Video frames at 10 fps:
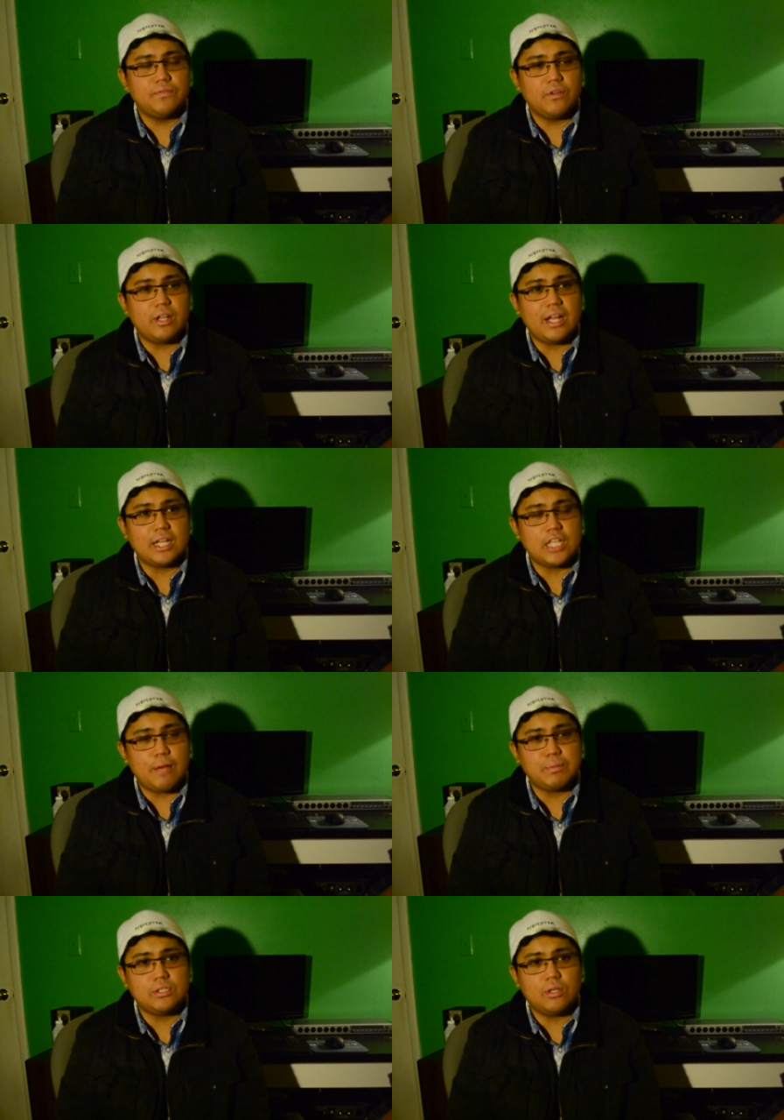for the next
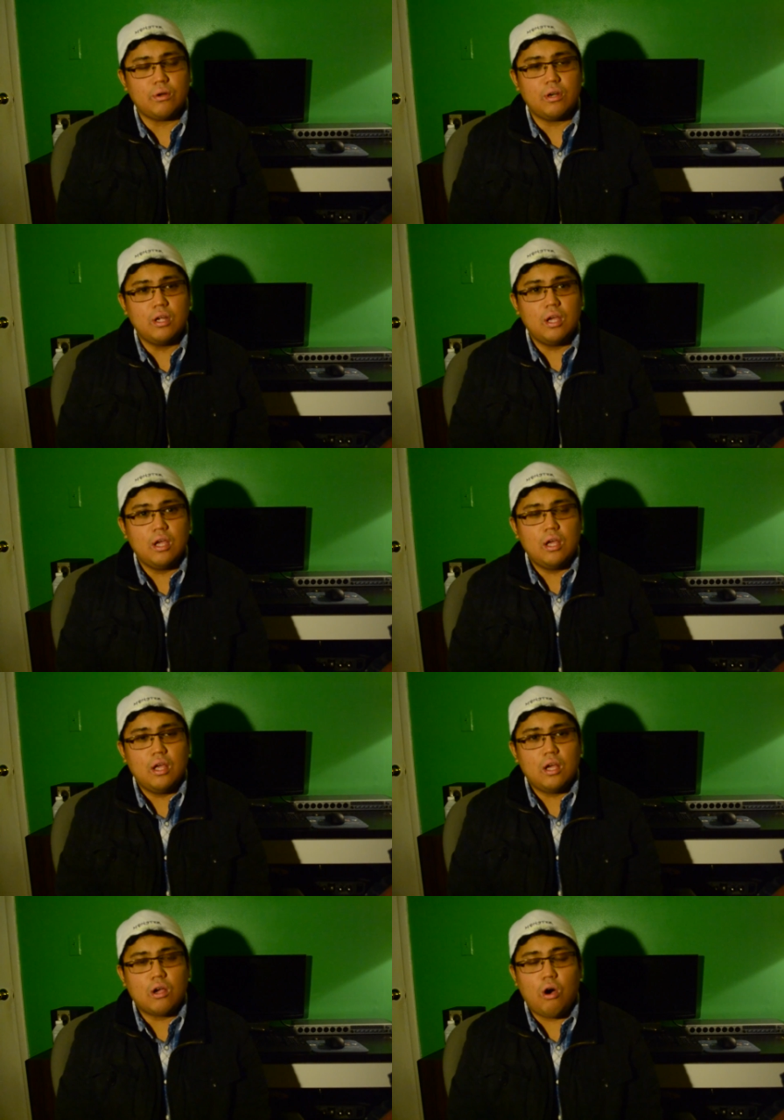episode,
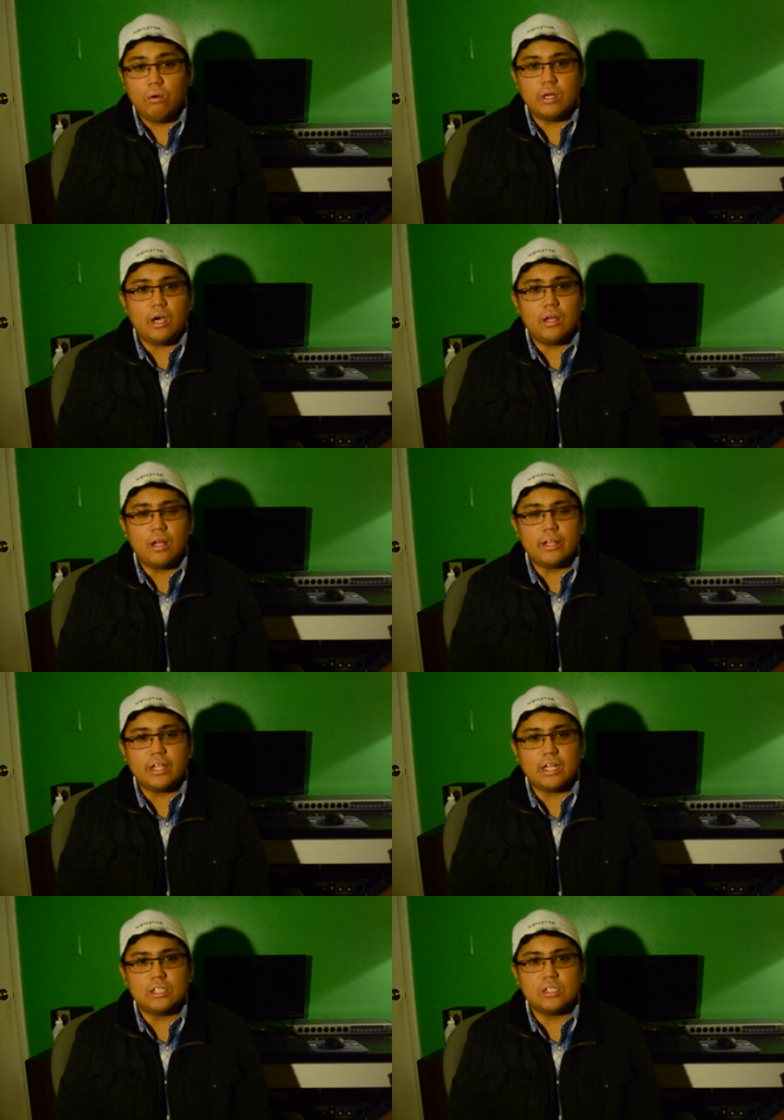Coda, I
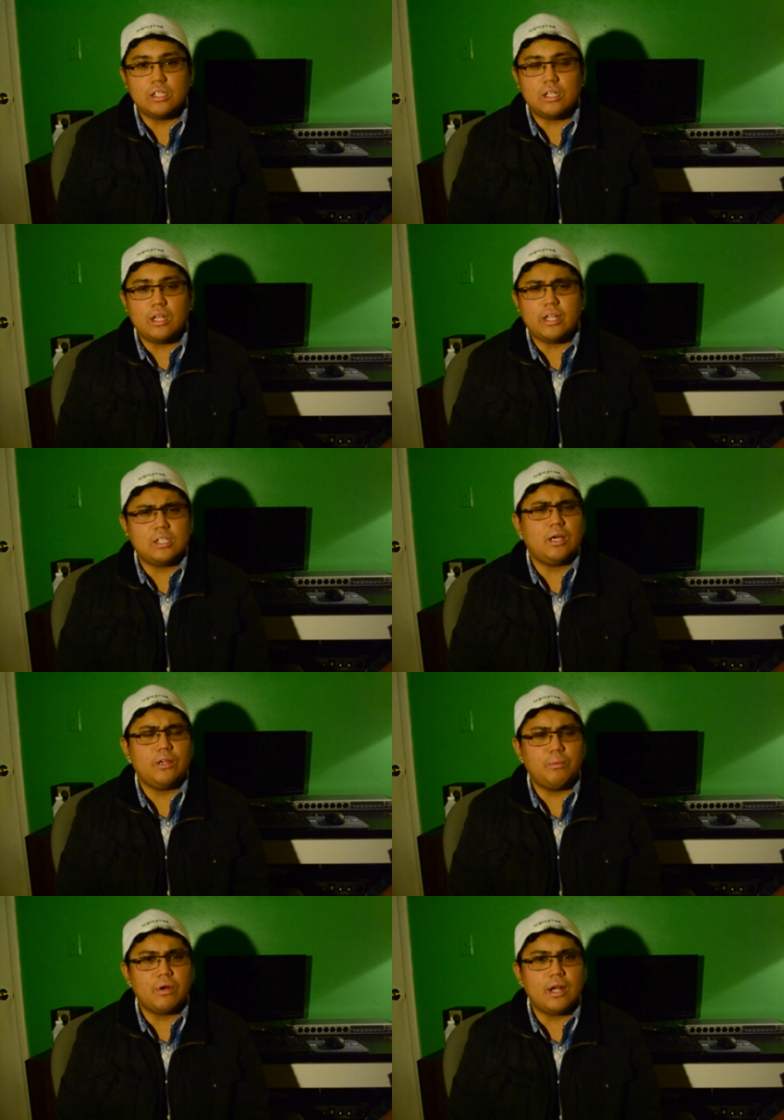think that's how
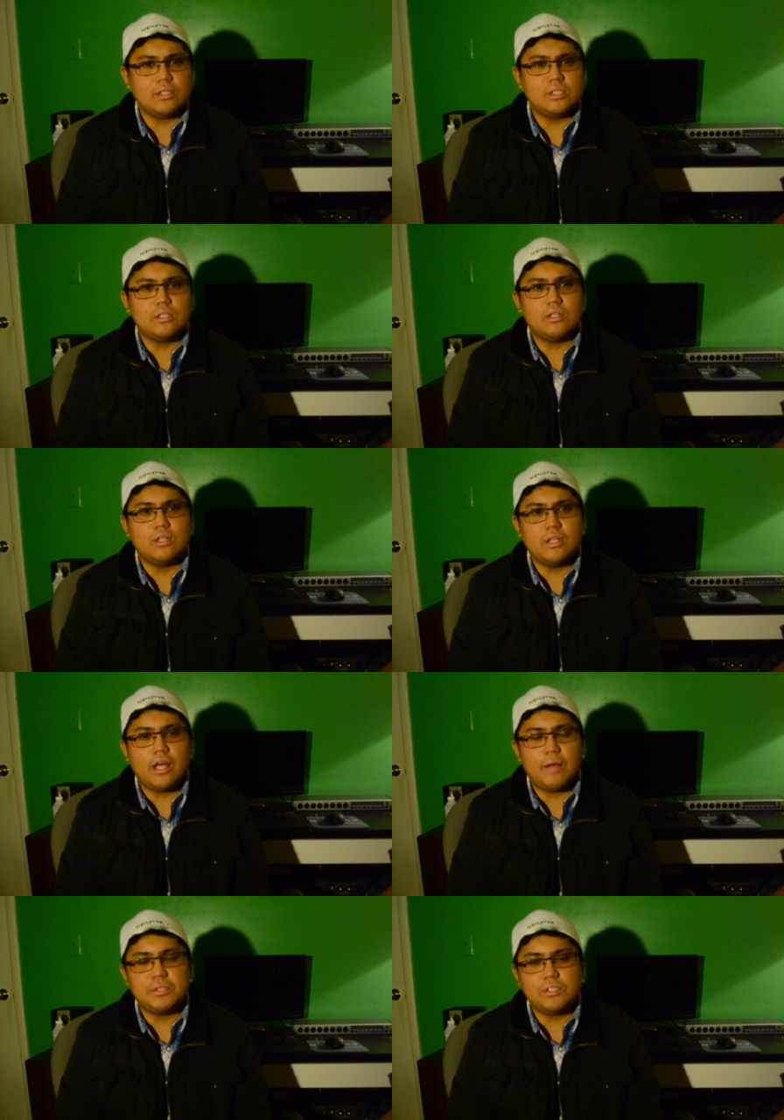you pronounce the
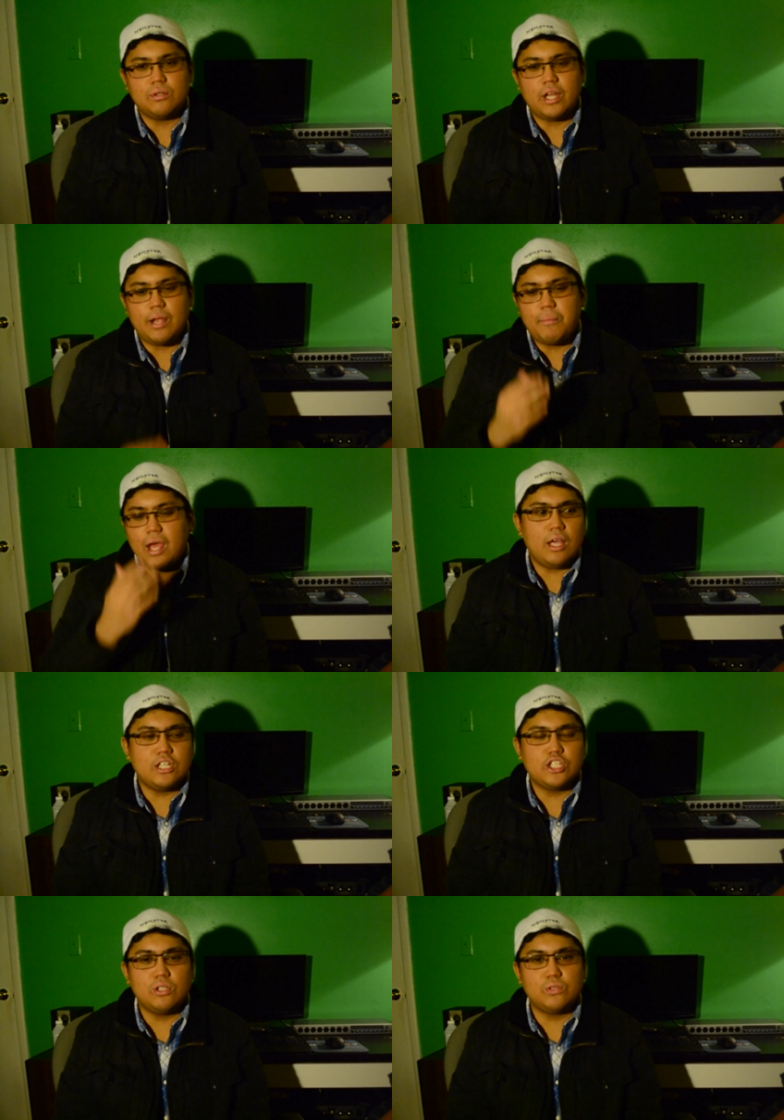episode name. It
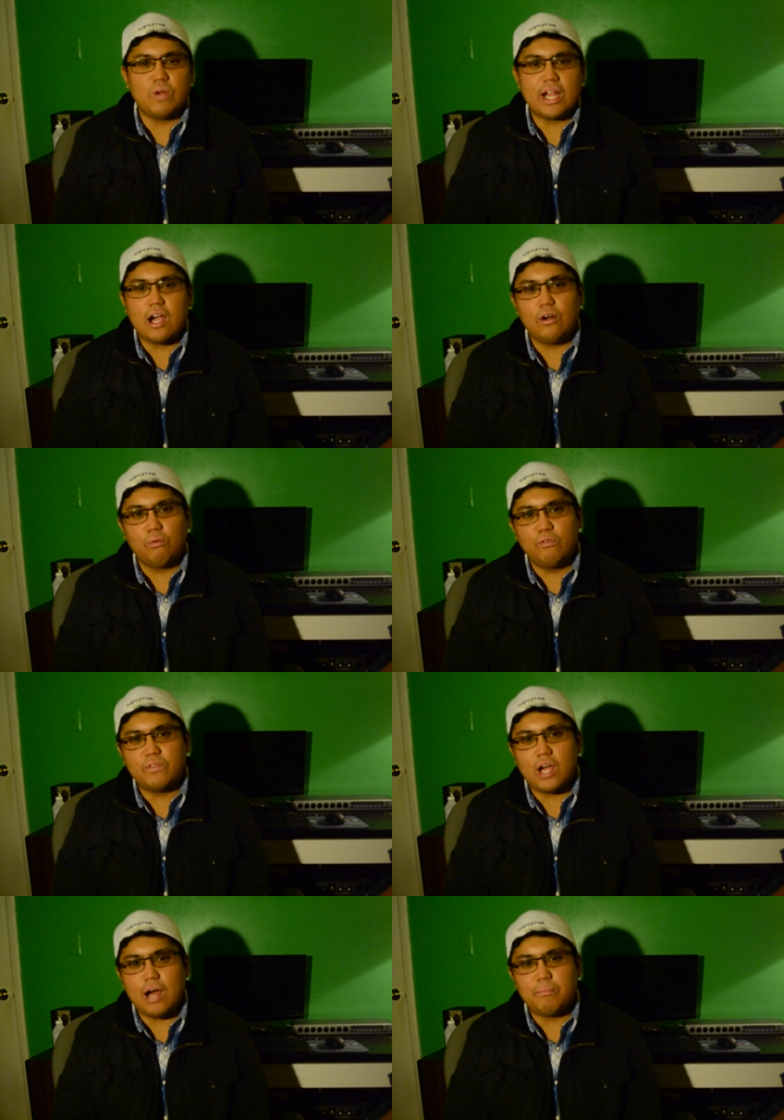shows Rick on a
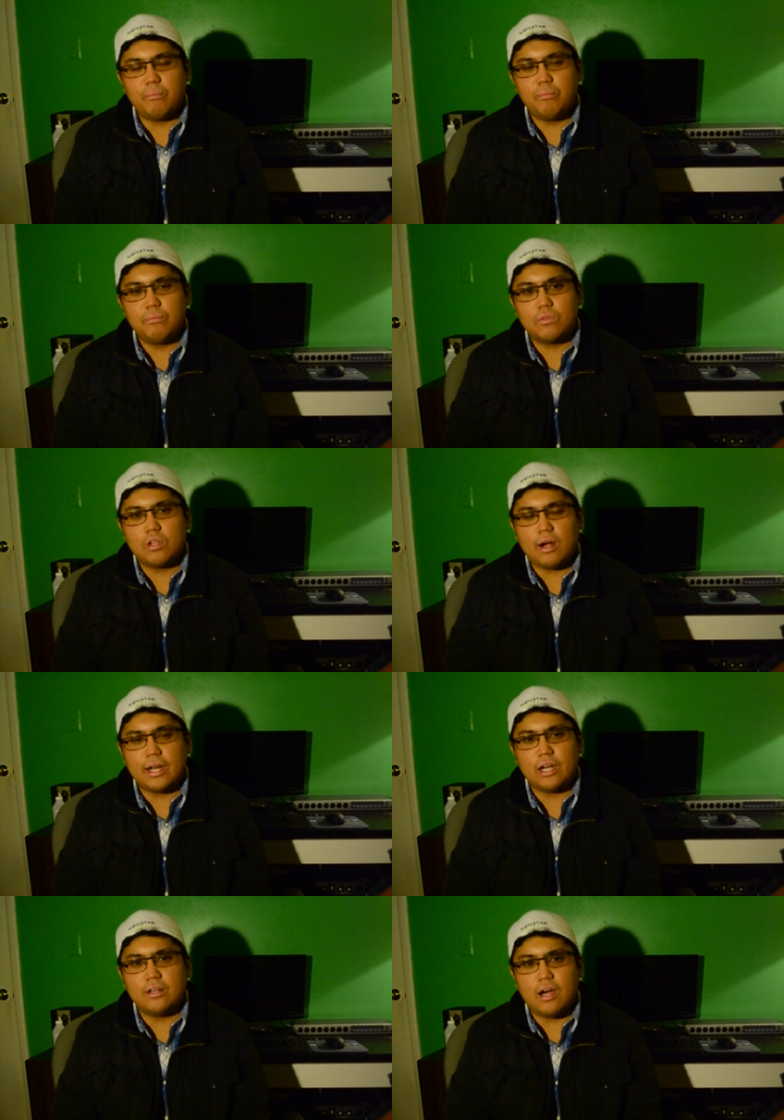rooftop
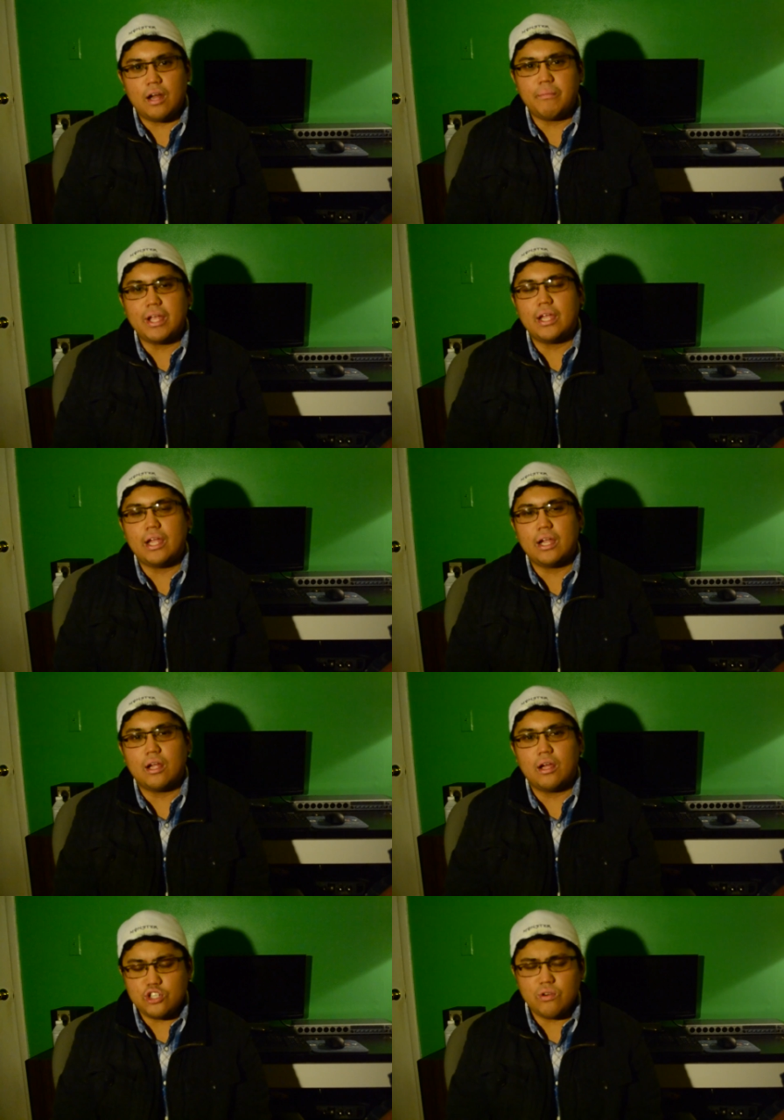talking to Dawn, making
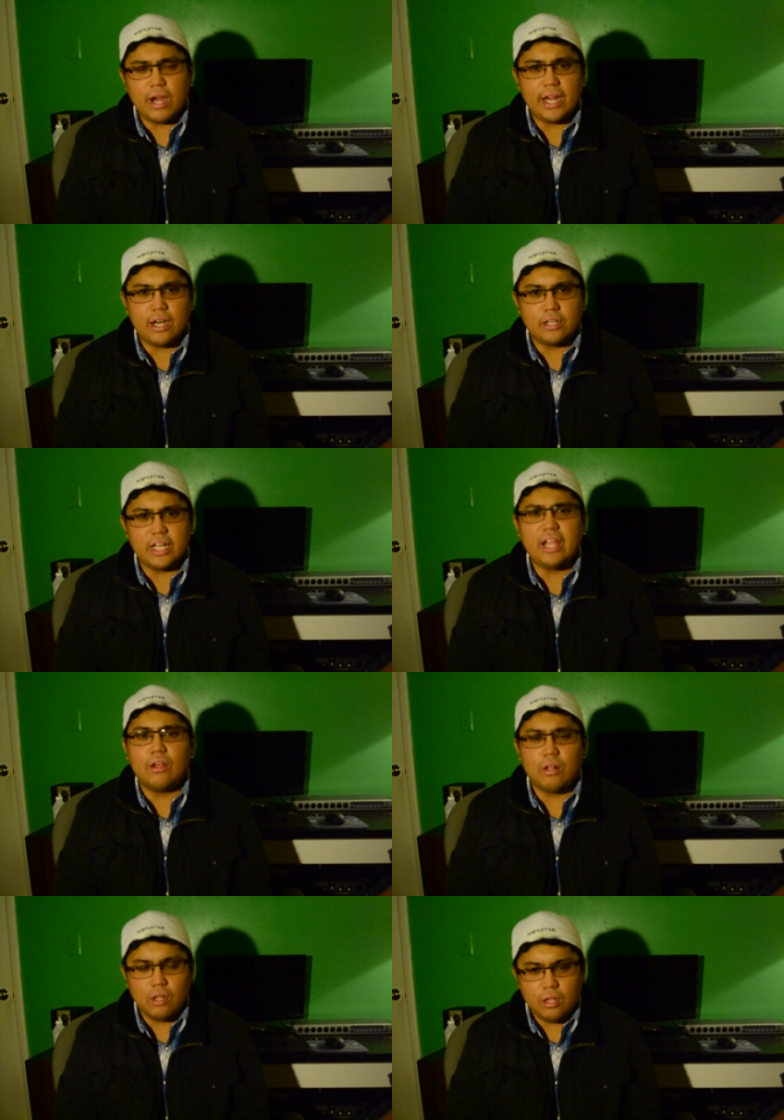a trade, a deal.